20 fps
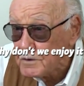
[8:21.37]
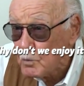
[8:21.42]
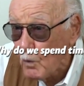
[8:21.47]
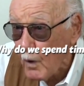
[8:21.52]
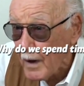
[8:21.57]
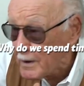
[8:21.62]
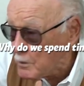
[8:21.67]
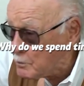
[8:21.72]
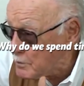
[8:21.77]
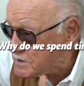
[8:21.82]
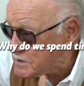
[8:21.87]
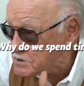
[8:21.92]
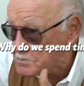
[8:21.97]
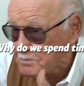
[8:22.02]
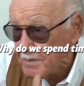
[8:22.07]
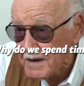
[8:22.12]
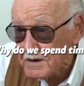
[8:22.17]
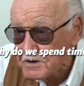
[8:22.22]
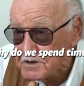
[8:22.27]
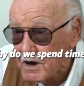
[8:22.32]
Why do we
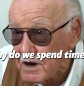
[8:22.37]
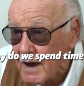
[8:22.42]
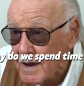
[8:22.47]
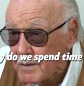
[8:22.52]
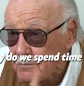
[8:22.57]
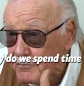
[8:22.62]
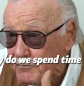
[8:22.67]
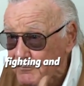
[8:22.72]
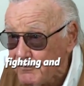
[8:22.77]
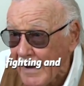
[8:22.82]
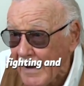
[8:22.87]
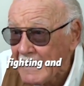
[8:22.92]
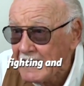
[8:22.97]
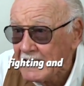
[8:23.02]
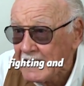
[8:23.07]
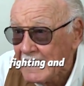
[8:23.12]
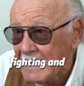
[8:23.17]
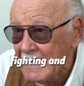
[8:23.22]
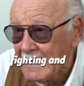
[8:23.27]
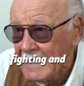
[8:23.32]
spend time
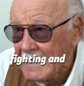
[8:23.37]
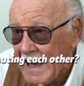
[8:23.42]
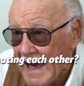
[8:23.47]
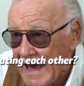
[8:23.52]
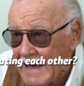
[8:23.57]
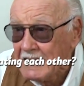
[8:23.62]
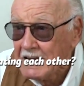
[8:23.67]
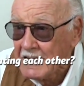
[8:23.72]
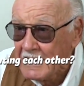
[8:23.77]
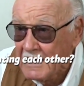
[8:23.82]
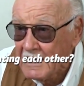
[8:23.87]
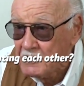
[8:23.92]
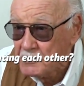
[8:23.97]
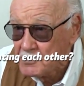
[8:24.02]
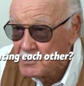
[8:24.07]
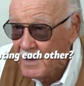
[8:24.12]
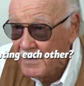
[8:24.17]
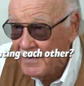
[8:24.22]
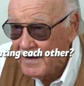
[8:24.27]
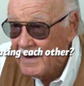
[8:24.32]
fighting and hating each
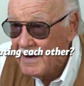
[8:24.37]
other?